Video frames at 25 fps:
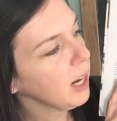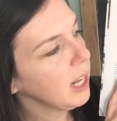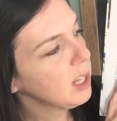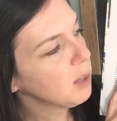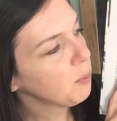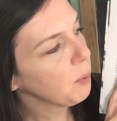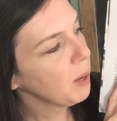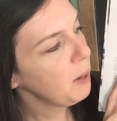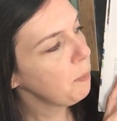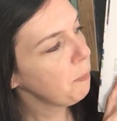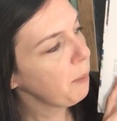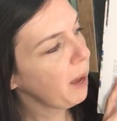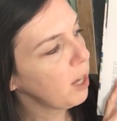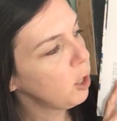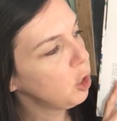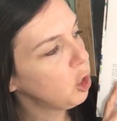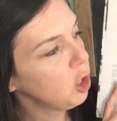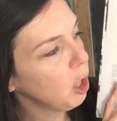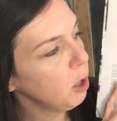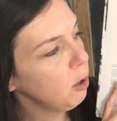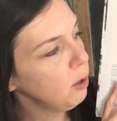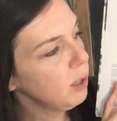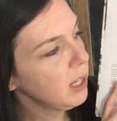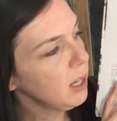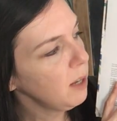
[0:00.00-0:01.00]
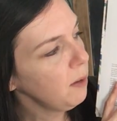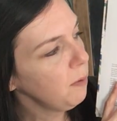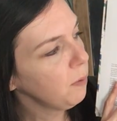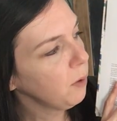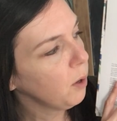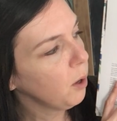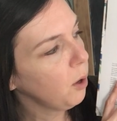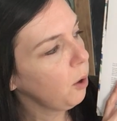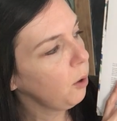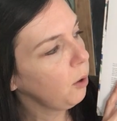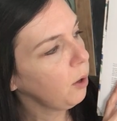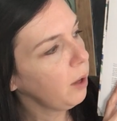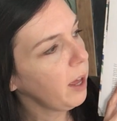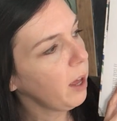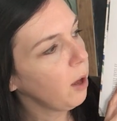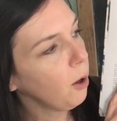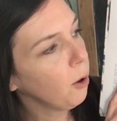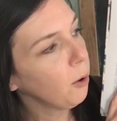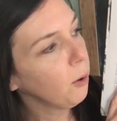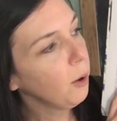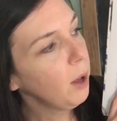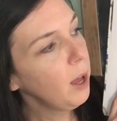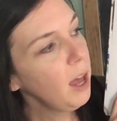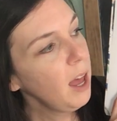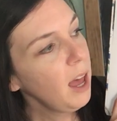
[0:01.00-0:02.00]
It's written by Joseph
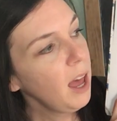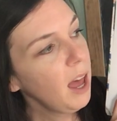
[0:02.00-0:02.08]
Colho